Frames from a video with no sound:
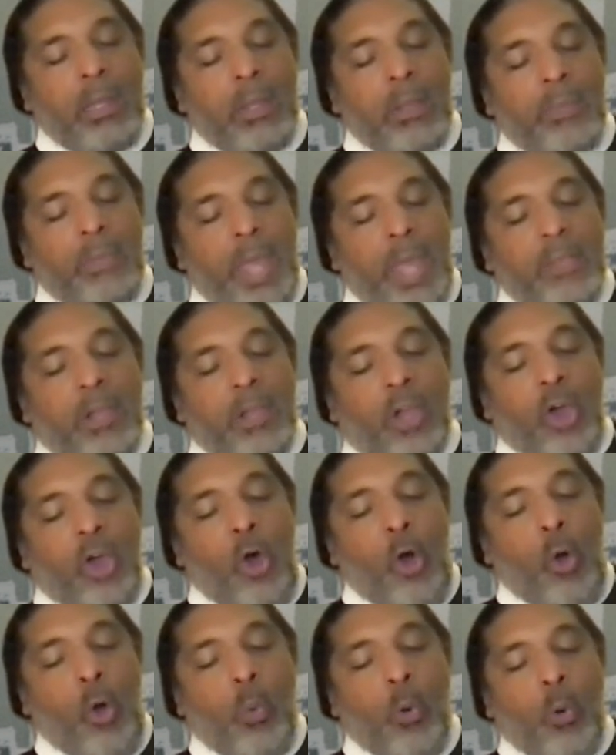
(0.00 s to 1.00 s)
That the
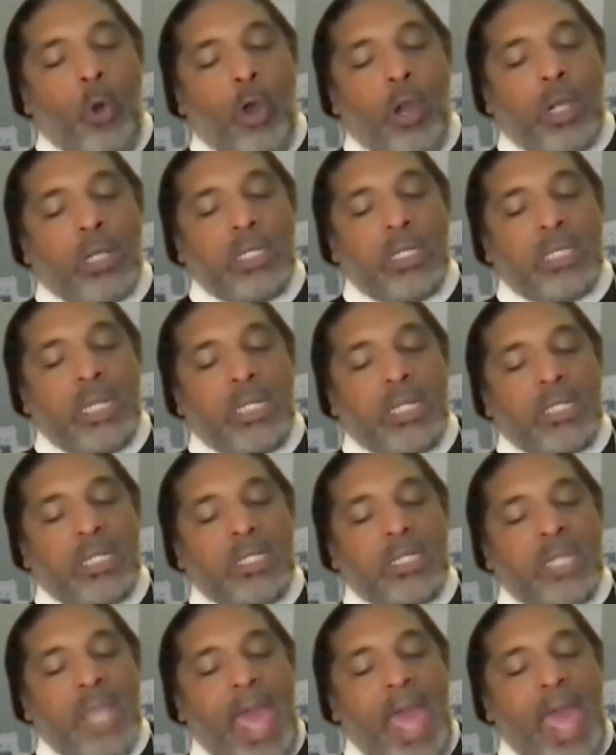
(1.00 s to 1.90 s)
Cold War consensus